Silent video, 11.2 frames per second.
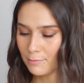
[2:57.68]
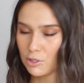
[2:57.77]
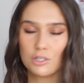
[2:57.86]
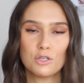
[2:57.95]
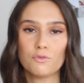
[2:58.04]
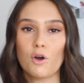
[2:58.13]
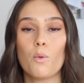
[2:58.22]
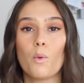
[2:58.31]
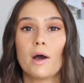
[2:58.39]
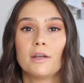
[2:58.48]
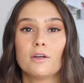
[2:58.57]
Just so you've got
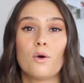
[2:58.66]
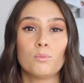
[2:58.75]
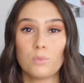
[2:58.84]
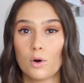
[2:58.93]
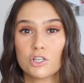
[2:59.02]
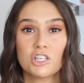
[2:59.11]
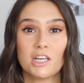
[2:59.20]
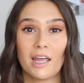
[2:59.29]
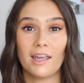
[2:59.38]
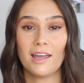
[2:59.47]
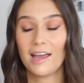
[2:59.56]
one on wash
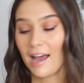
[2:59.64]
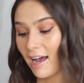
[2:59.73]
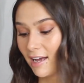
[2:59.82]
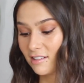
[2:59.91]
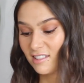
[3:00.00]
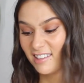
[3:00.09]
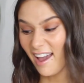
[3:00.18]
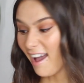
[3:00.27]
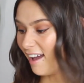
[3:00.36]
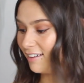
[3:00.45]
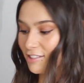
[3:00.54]
day. And
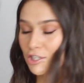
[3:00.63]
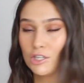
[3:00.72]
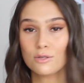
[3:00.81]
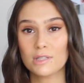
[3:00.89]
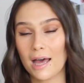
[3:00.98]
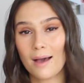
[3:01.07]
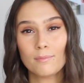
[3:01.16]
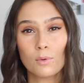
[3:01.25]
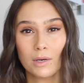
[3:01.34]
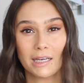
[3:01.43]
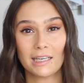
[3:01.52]
yeah, just use that
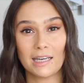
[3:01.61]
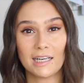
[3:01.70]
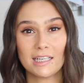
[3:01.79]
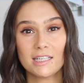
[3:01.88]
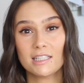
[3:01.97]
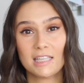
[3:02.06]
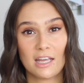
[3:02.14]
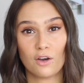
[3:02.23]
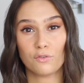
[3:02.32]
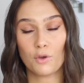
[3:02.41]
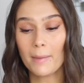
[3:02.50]
morning and night to take
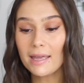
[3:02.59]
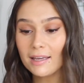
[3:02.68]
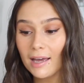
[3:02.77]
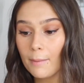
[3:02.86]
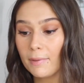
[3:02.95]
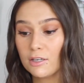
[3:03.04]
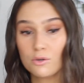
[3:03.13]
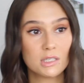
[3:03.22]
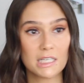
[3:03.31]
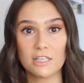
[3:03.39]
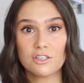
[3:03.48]
off your makeup and you
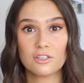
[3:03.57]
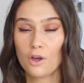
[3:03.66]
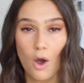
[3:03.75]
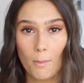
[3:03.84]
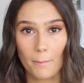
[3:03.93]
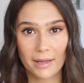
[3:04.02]
can ditch the cotton